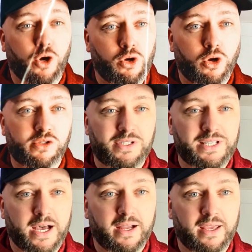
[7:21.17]
your goals
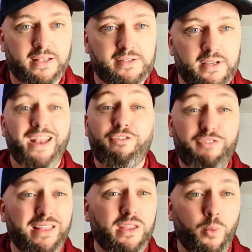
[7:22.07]
and targets. In a
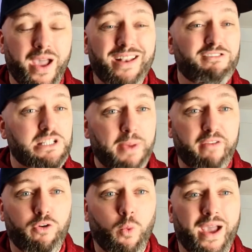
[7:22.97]
friendly way, in a
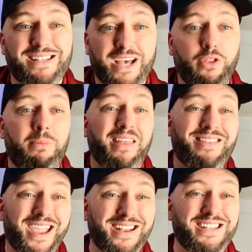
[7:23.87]
respectful way, tell them
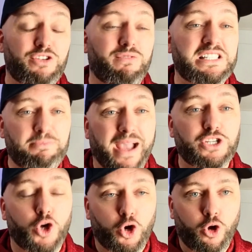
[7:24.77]
that they need to
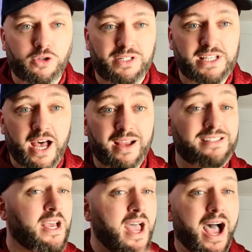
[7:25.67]
respect your goals and
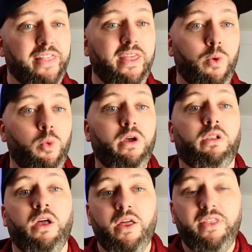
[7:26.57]
targets, and they
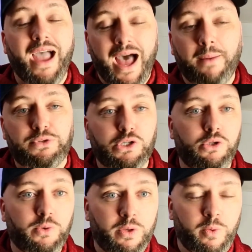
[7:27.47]
will. They
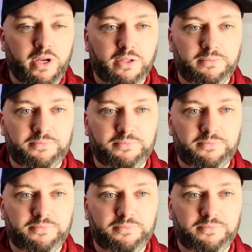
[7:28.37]
absolutely will.